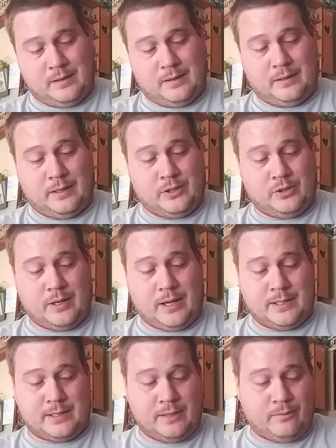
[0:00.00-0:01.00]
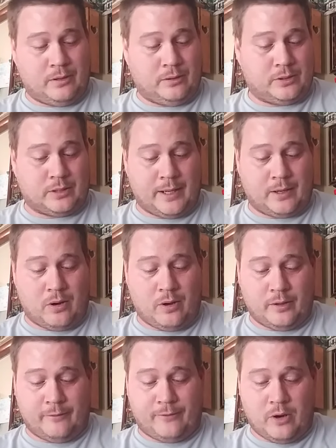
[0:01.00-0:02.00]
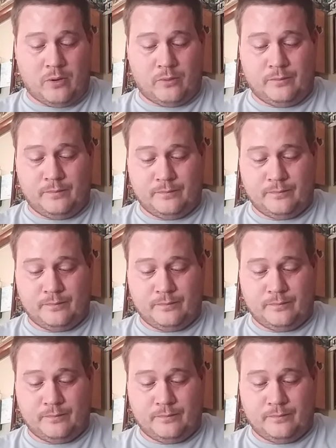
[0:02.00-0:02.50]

Let you guys see what it looks like on the phone.